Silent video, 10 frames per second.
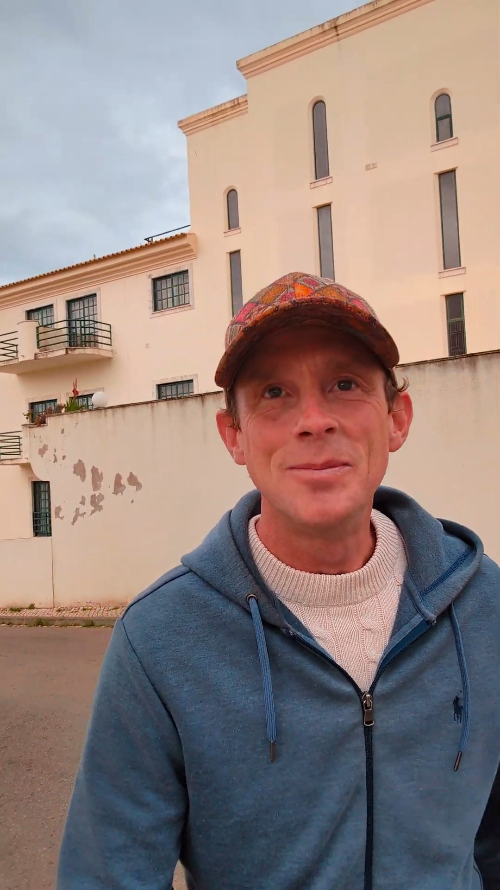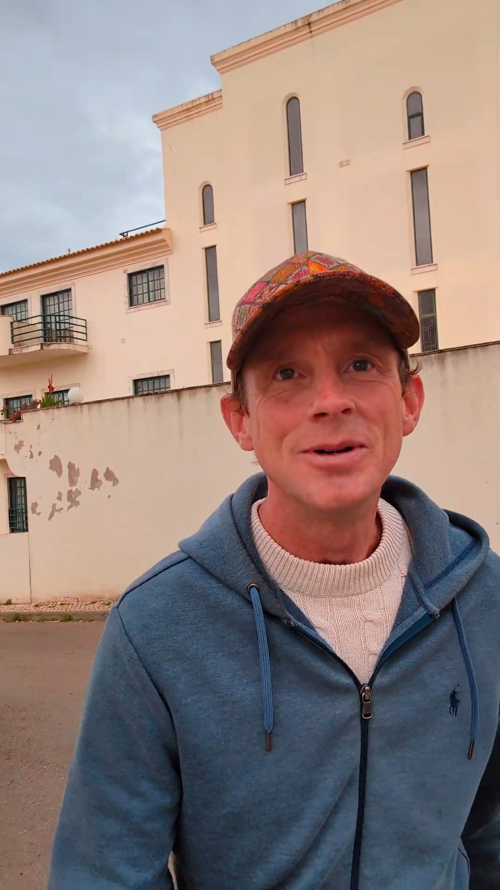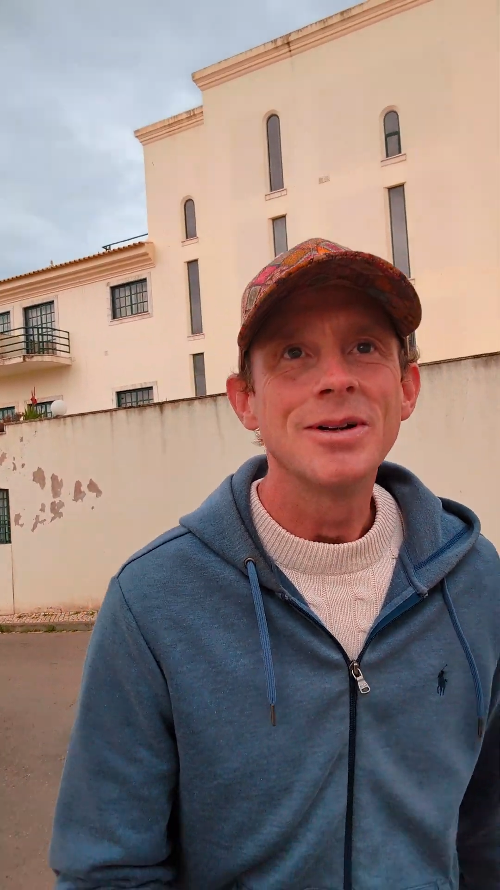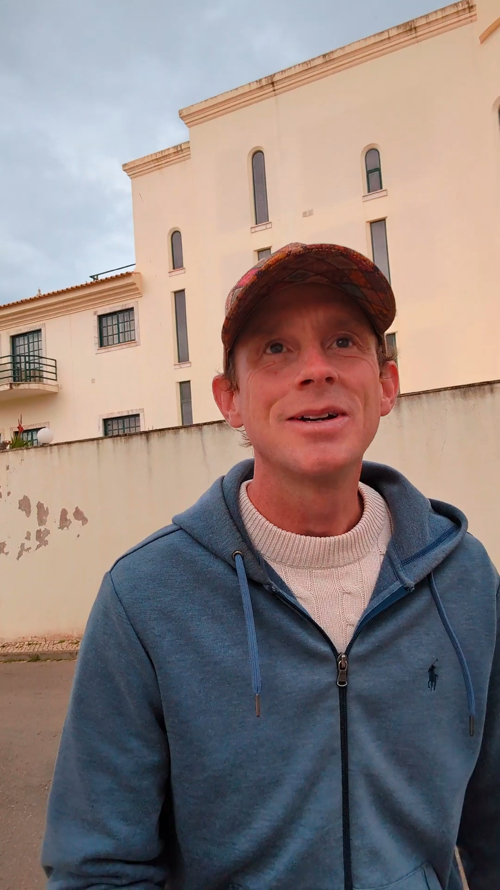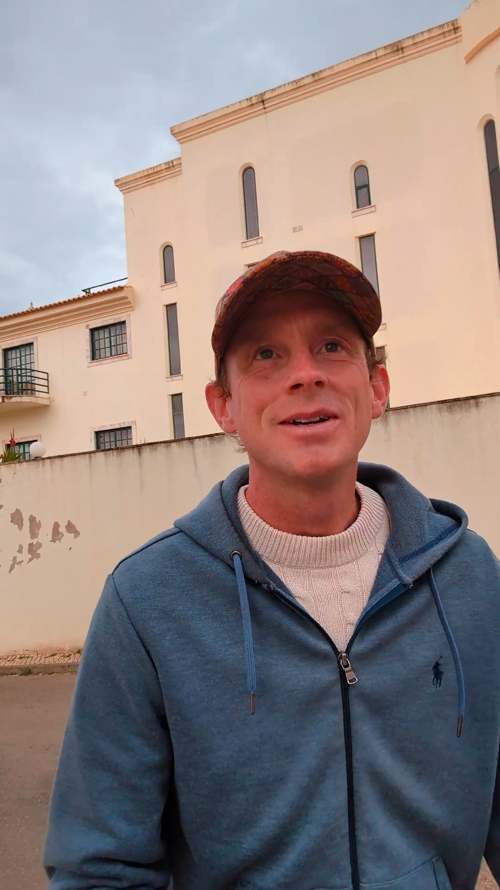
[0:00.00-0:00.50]

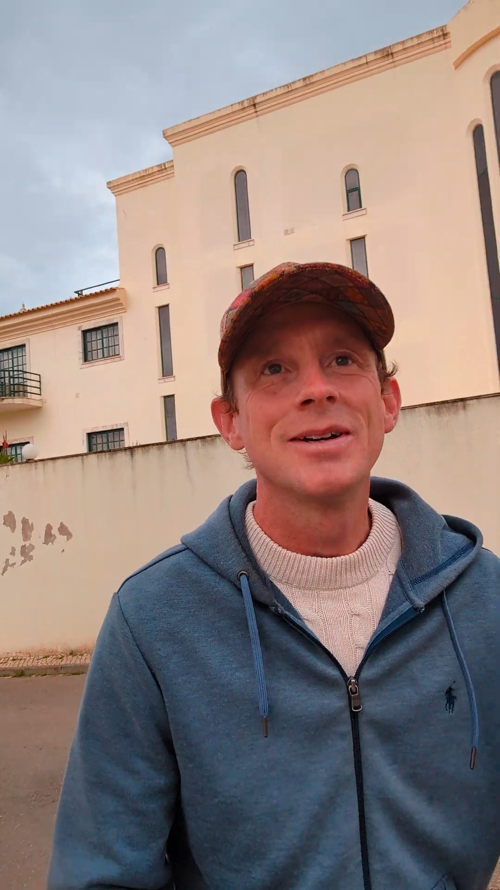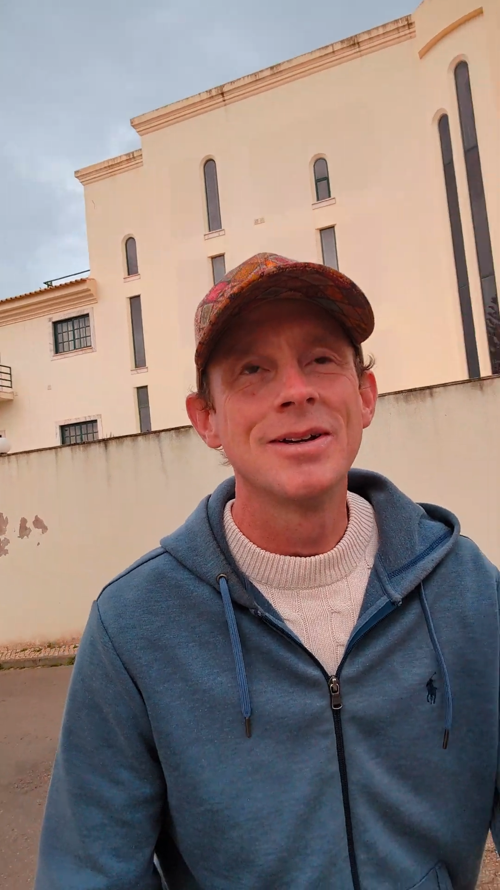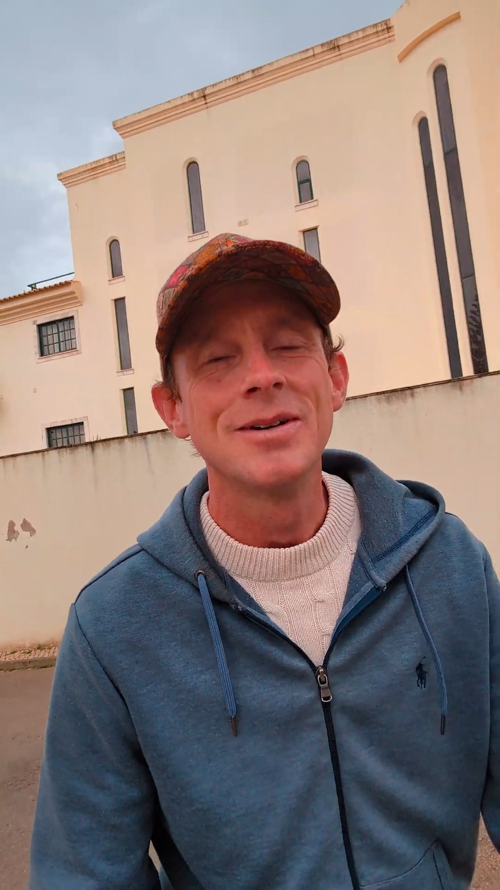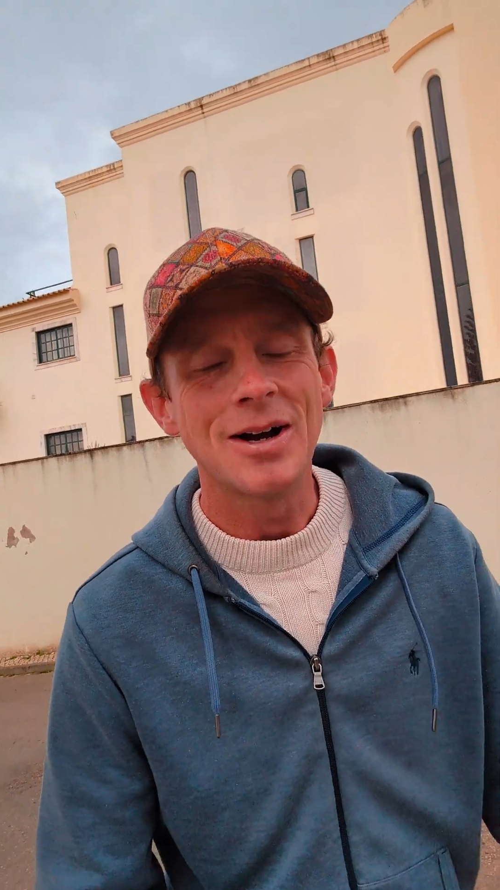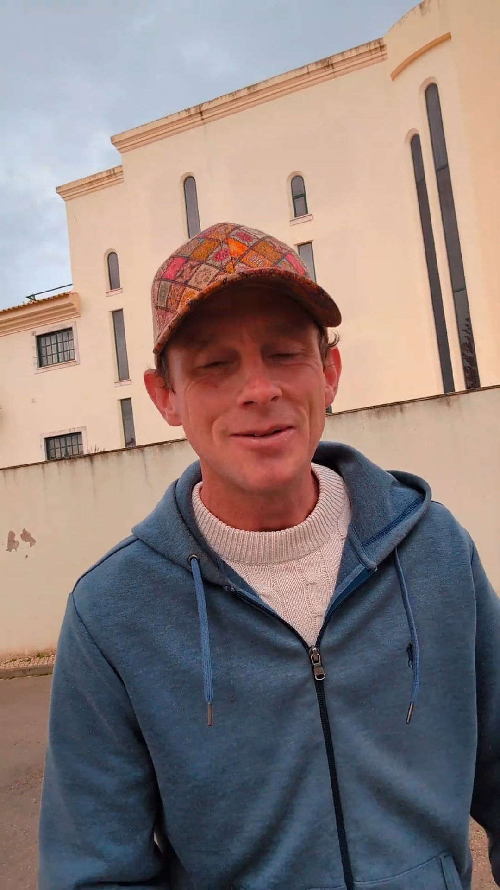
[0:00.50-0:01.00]
book.
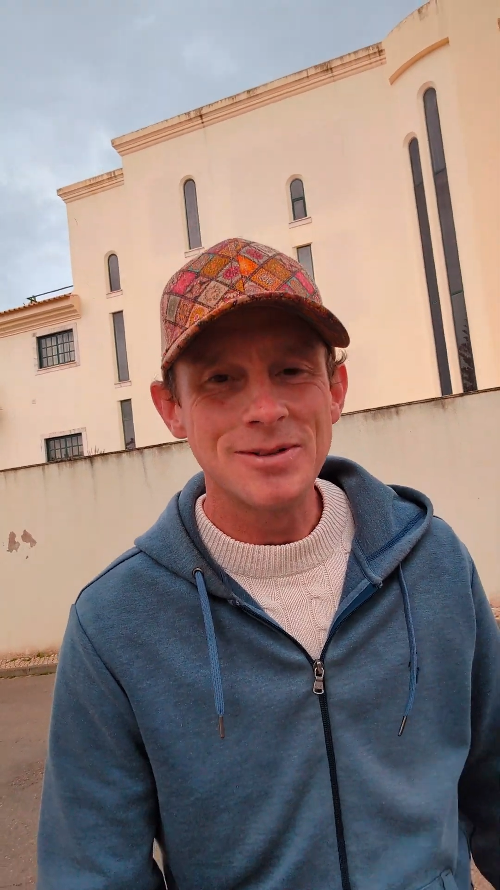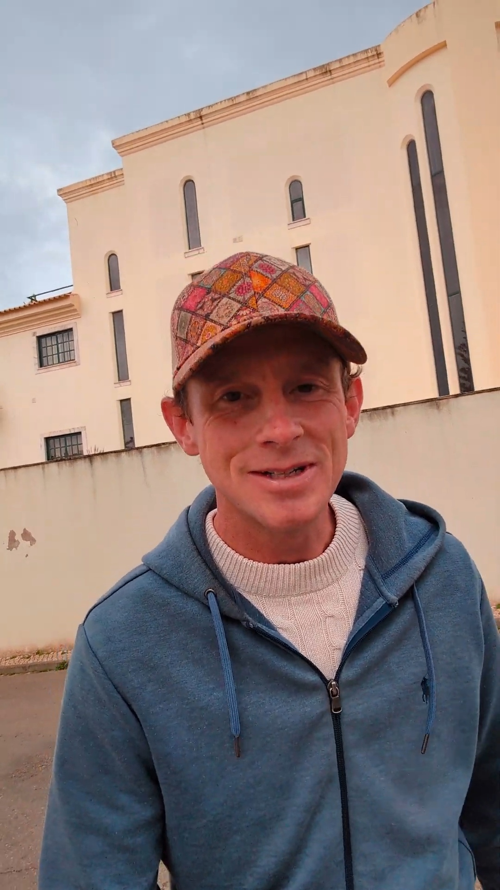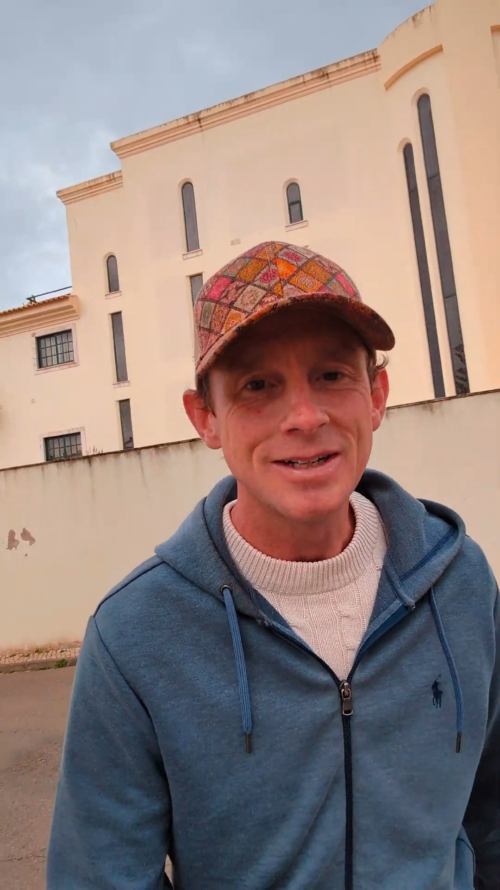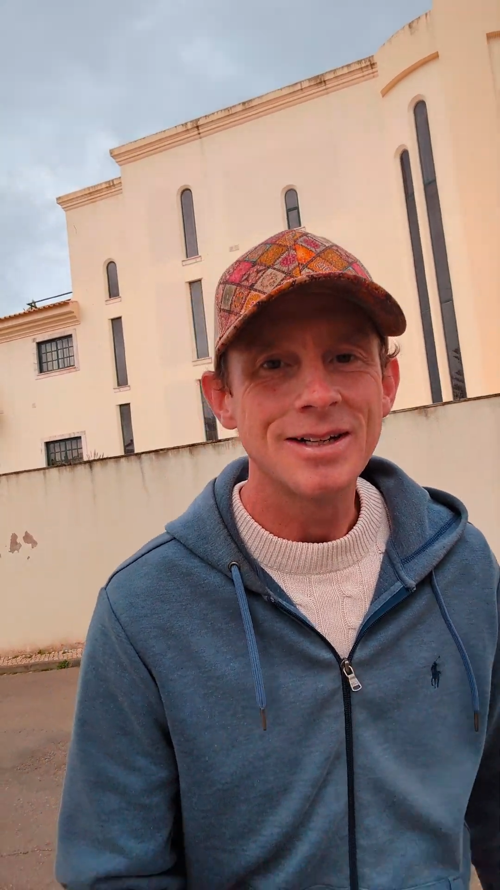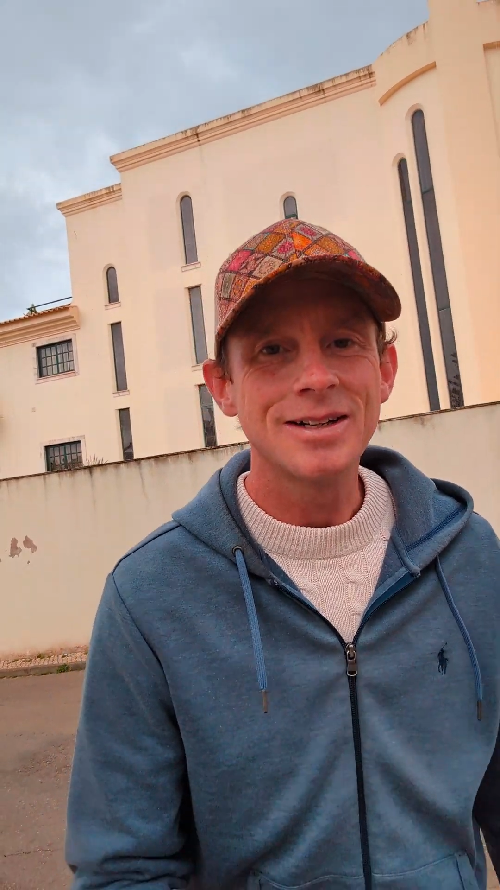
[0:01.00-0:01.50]
I
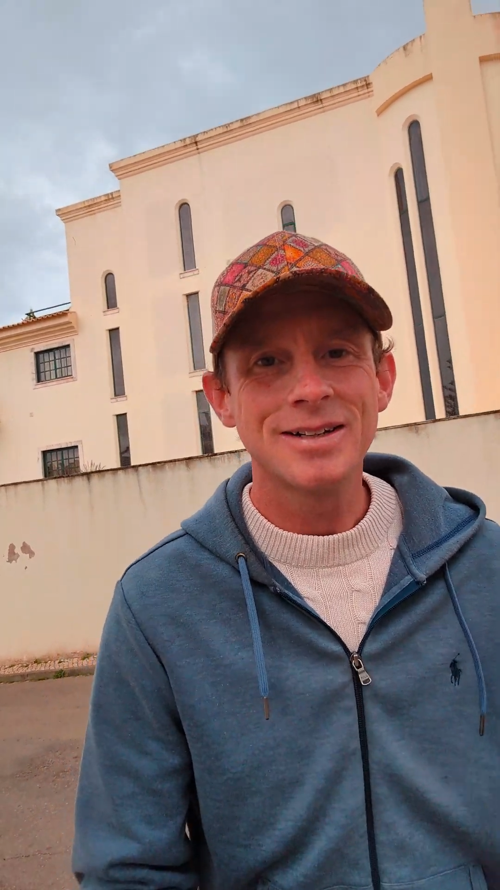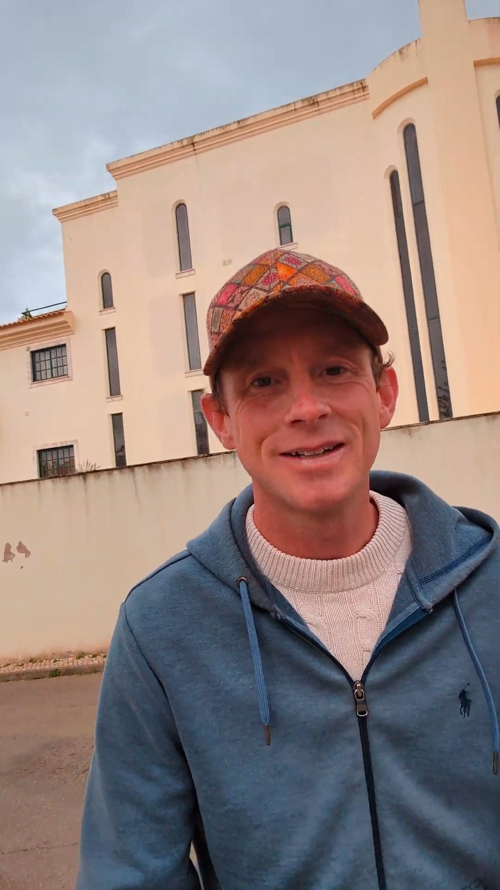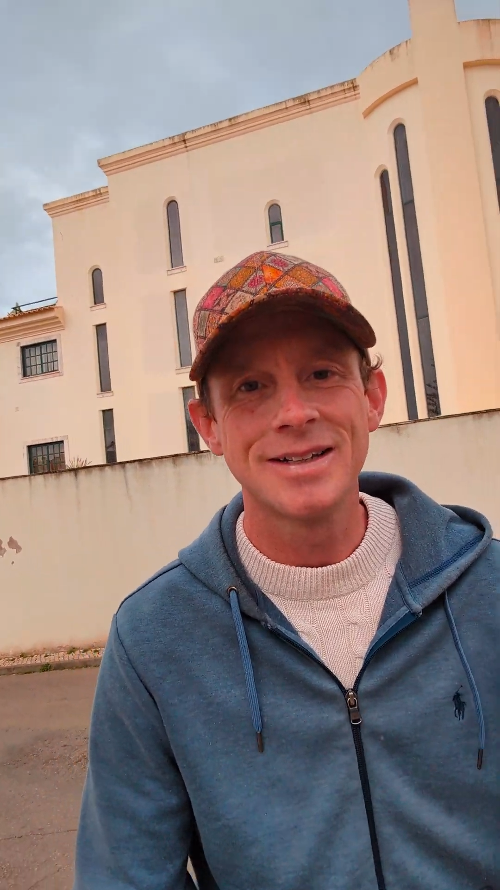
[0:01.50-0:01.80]
was in a